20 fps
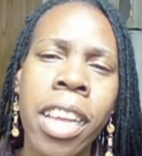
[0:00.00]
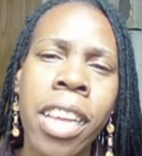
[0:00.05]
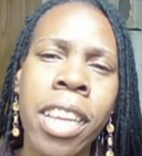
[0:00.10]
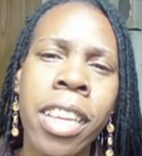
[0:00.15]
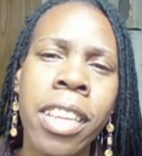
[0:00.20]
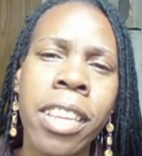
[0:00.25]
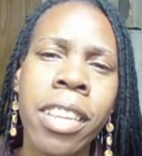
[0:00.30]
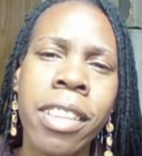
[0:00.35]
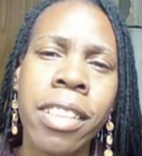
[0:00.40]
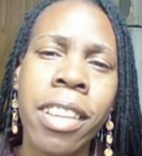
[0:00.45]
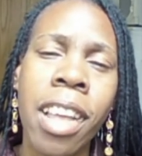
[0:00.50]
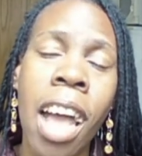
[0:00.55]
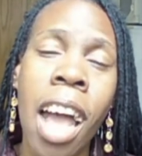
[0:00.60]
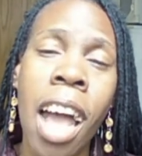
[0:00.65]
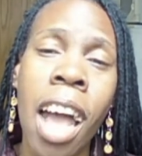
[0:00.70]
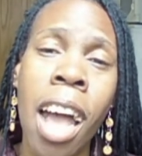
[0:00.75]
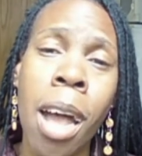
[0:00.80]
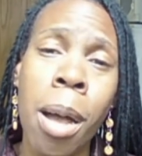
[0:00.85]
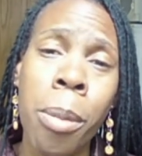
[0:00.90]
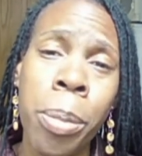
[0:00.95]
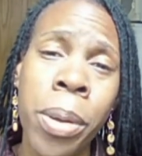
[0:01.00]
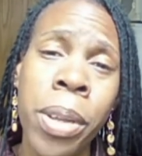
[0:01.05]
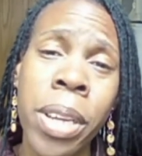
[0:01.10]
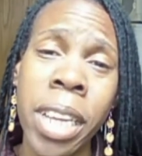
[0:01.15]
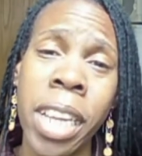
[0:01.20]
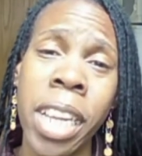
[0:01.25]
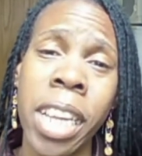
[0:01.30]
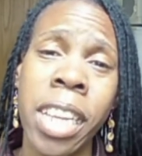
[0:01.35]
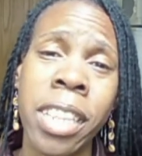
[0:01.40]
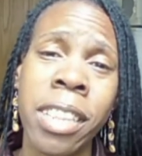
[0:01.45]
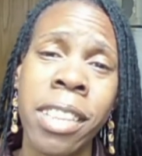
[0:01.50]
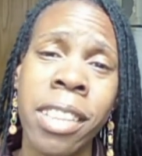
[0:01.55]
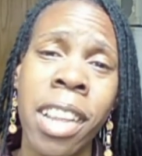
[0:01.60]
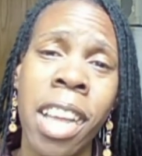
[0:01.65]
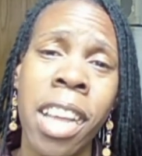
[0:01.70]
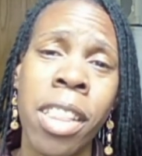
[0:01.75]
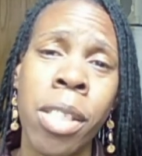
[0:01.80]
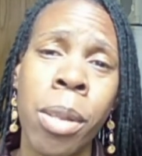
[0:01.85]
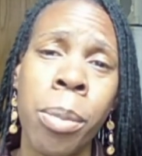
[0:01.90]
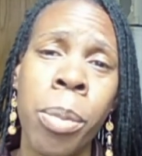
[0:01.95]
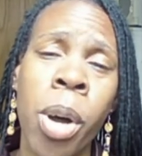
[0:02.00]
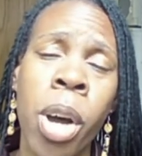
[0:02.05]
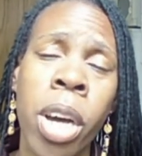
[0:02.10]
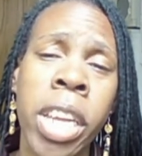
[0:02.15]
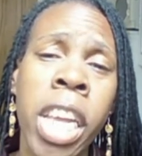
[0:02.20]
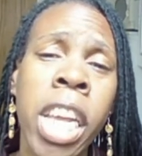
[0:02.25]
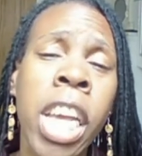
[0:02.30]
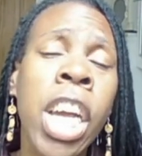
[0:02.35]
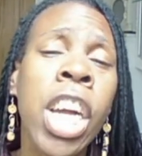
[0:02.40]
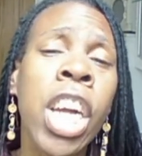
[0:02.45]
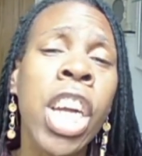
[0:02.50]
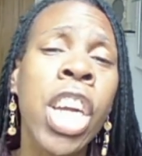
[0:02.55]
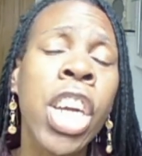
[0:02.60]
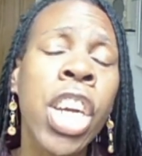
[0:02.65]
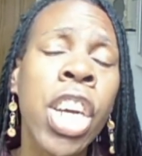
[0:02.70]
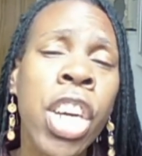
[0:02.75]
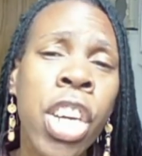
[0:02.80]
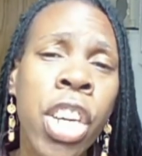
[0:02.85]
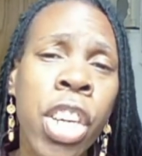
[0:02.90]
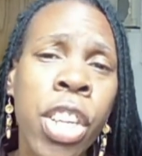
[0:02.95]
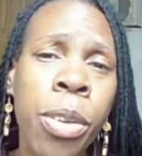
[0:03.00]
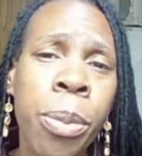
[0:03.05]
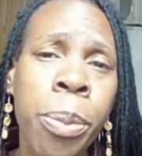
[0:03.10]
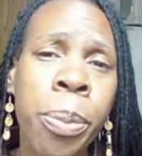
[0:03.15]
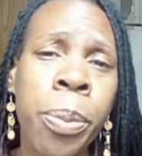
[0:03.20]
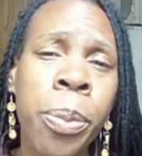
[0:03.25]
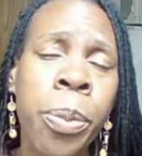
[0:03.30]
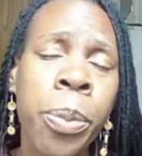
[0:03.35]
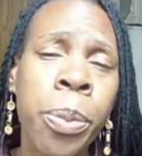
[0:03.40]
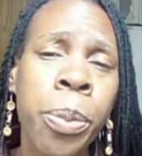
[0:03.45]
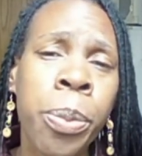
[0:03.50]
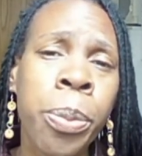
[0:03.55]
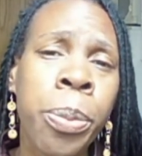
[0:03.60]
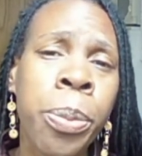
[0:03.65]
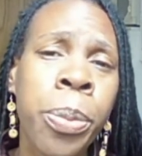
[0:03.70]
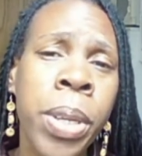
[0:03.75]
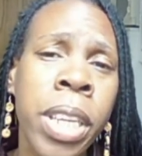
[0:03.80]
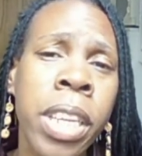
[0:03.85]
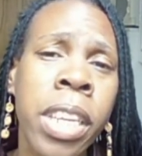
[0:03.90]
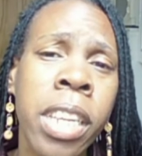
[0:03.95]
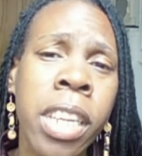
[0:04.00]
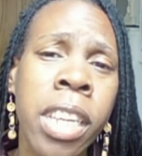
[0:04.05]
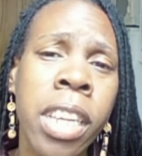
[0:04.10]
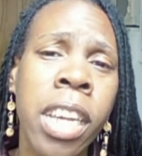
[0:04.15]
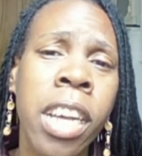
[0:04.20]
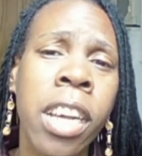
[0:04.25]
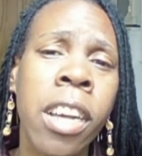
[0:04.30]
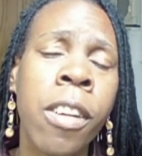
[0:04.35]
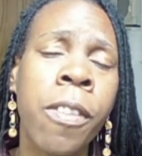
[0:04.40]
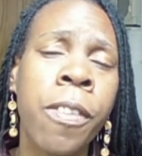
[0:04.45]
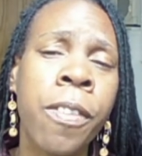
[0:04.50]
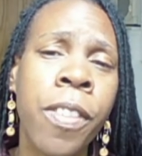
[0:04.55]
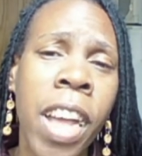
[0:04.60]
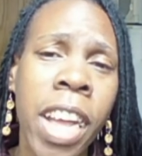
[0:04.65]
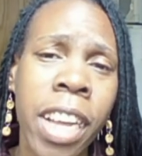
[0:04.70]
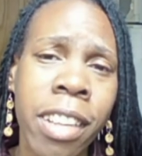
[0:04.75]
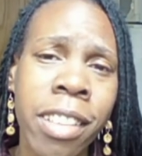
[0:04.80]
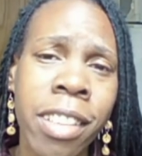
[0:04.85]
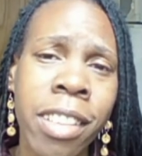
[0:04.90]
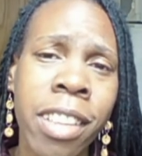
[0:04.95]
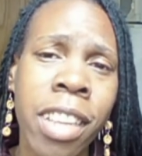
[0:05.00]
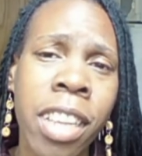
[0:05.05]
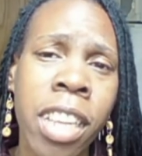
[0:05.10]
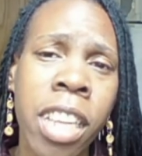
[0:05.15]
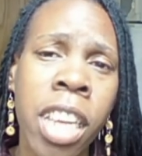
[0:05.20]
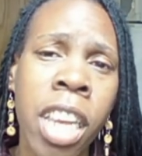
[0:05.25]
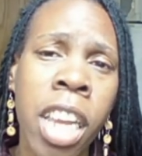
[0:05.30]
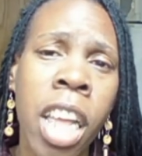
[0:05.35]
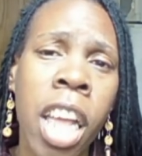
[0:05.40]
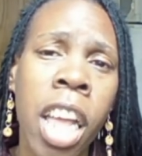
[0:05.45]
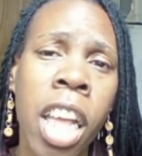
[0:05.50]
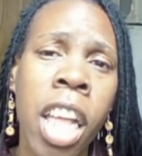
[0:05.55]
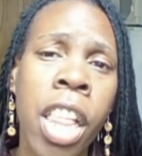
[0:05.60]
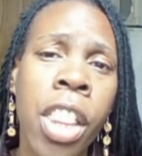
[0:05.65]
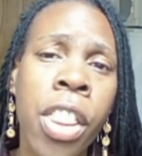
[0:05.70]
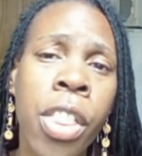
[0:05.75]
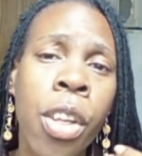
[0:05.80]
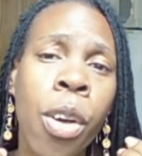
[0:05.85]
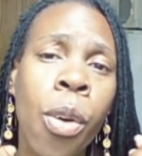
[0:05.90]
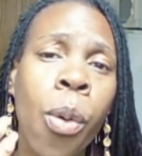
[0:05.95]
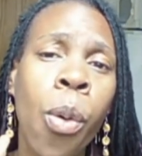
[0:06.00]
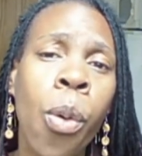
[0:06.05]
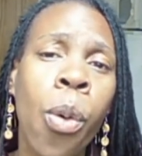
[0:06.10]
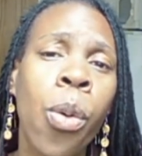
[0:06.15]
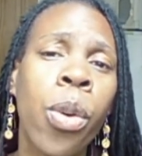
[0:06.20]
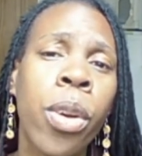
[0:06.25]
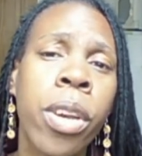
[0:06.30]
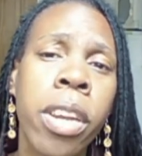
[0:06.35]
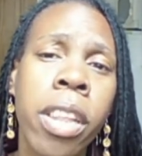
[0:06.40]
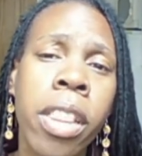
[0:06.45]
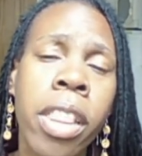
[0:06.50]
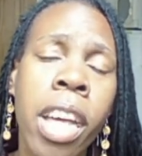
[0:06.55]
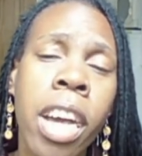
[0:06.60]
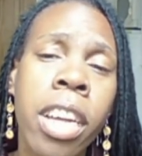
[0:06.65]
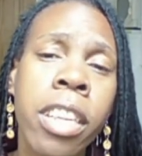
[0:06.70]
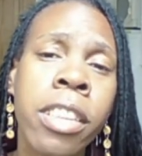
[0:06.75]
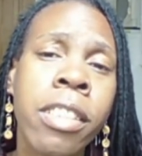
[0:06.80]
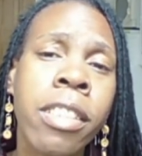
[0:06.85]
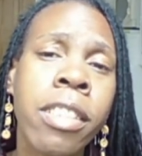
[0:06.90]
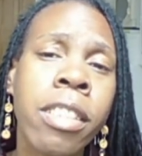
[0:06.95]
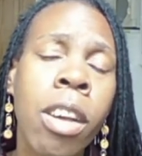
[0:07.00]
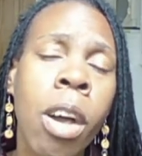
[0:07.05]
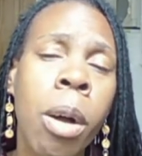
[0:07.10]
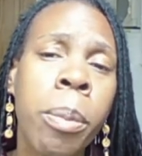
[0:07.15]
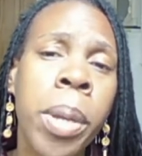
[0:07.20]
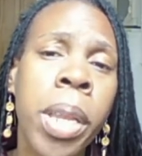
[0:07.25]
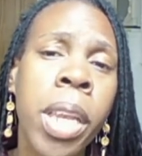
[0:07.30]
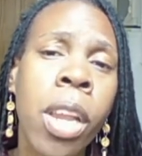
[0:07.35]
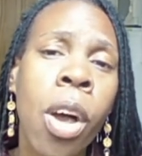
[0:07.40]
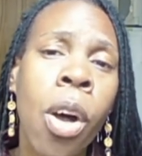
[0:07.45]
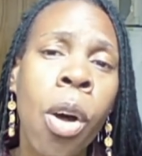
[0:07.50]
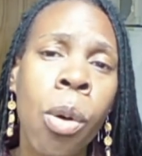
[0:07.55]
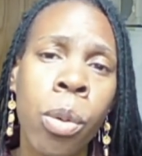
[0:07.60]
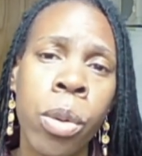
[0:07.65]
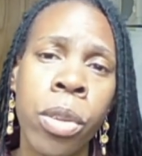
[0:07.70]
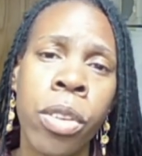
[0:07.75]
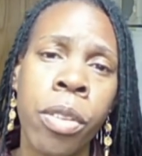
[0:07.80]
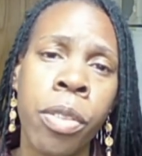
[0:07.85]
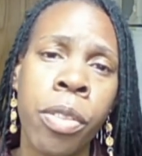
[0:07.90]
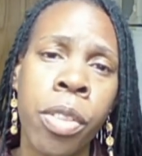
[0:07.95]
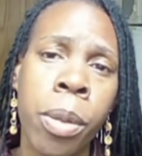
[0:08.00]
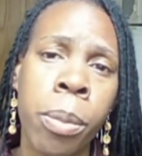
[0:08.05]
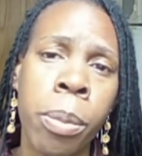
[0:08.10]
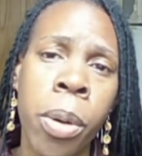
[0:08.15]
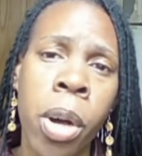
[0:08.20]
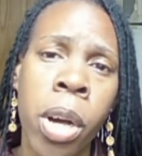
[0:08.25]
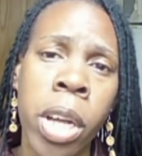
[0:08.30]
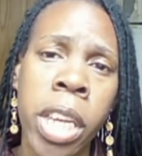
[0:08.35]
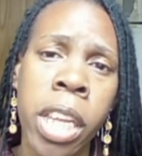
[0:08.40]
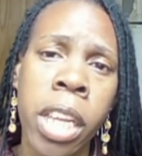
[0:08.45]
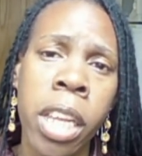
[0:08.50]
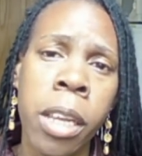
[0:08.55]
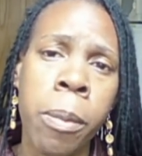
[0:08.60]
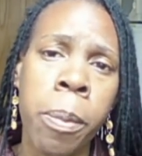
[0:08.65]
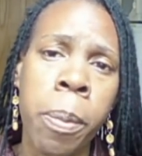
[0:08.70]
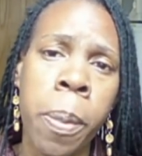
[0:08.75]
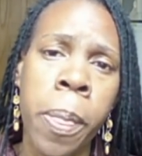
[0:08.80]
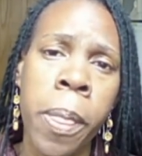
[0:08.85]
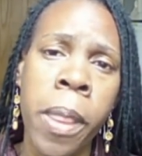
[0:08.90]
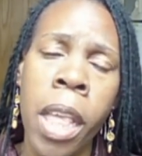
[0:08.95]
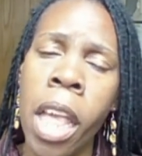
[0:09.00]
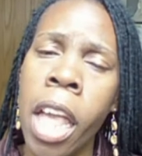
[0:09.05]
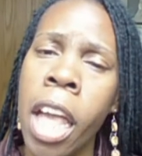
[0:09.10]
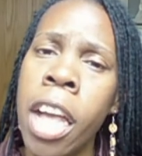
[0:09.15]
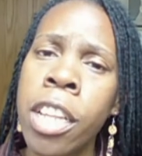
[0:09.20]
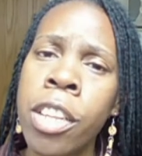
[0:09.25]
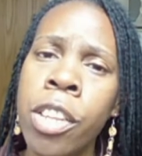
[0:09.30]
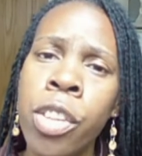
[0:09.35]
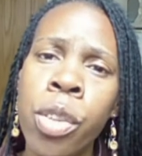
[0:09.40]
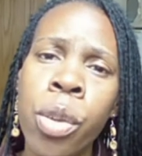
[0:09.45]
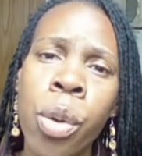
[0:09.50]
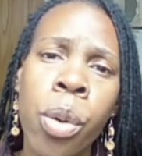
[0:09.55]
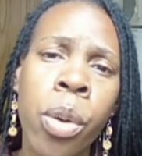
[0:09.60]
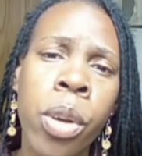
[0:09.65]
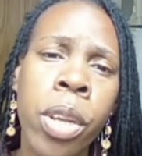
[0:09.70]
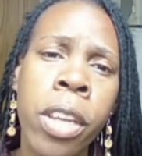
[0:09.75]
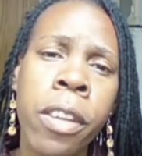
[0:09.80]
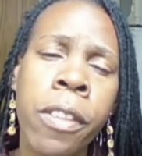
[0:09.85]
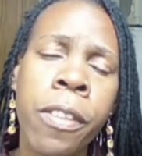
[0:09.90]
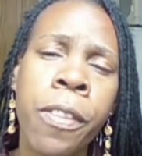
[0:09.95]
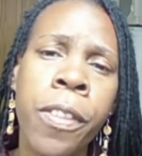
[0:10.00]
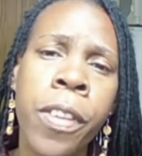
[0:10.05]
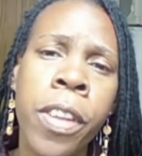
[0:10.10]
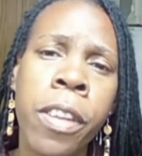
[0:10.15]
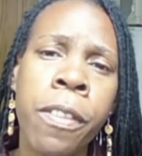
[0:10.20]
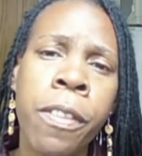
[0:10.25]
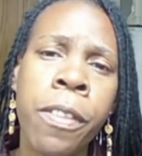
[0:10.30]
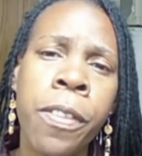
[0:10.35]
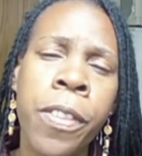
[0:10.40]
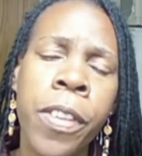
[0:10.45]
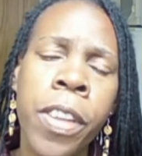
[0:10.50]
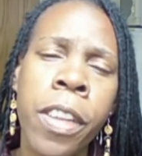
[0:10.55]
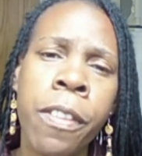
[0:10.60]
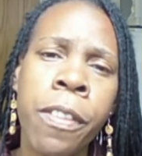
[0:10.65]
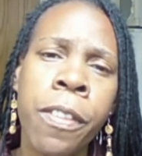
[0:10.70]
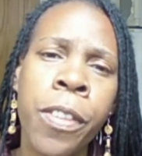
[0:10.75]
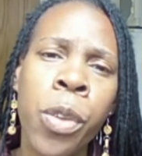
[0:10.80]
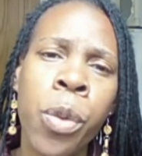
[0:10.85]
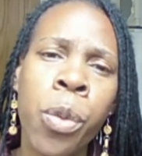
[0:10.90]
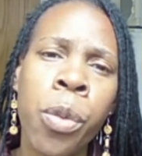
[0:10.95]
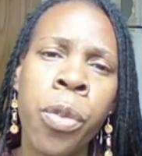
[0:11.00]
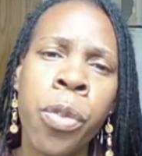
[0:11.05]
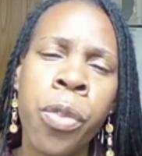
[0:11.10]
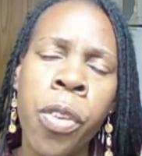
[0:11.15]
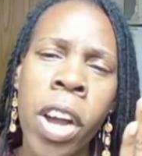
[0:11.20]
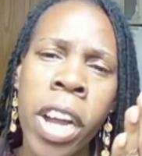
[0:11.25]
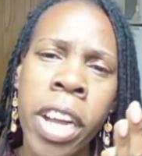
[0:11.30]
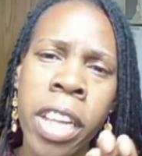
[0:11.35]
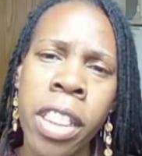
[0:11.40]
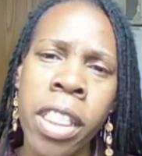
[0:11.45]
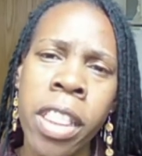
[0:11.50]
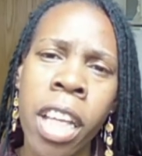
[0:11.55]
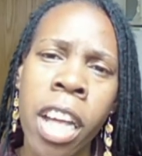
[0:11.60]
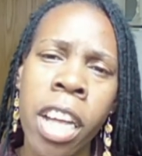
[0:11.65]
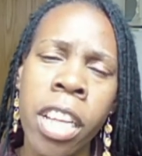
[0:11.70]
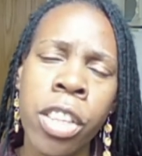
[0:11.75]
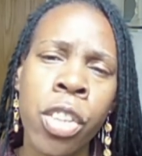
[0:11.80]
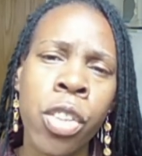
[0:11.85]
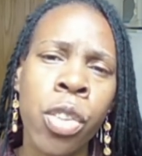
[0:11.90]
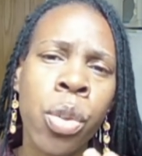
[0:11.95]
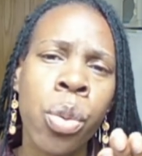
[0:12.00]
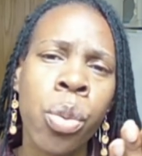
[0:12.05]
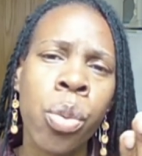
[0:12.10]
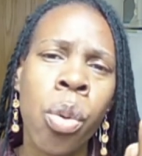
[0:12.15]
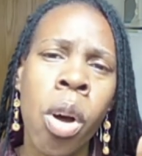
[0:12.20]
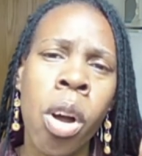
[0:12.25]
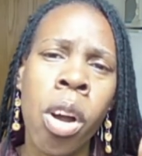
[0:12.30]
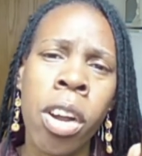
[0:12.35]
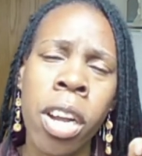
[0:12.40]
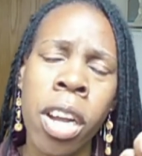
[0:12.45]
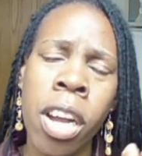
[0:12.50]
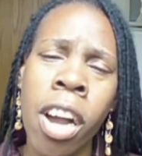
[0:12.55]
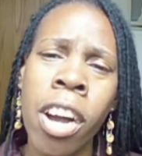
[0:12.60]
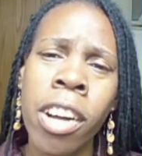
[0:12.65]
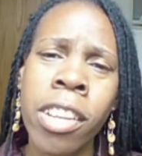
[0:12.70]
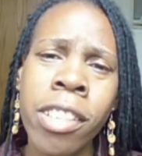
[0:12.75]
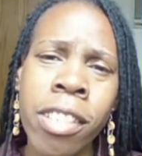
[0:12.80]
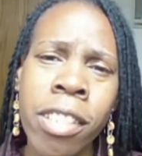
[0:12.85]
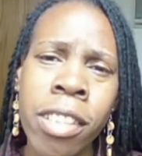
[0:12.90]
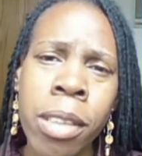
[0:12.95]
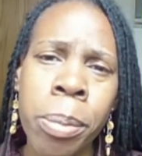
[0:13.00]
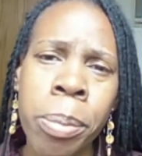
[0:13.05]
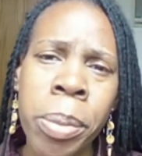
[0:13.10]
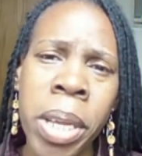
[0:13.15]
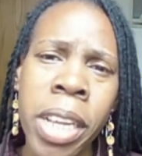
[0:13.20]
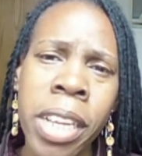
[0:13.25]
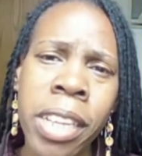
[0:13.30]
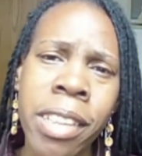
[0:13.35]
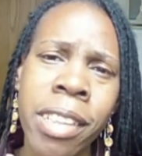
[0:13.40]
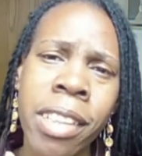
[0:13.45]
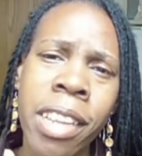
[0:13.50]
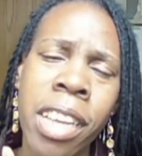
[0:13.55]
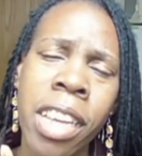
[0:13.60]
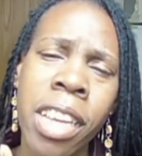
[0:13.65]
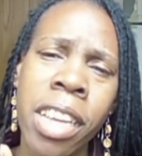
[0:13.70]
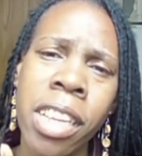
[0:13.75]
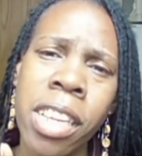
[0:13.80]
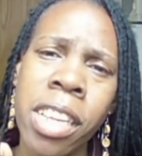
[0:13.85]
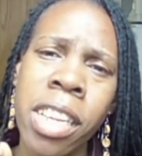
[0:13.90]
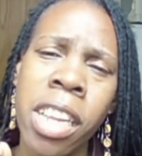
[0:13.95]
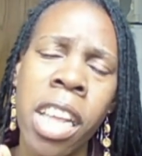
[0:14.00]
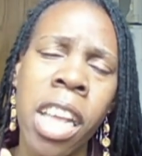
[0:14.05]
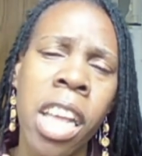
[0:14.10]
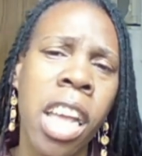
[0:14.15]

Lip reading: is happening inside the body could be affecting the odor that is coming out of the body. And so if you find that you are constipated,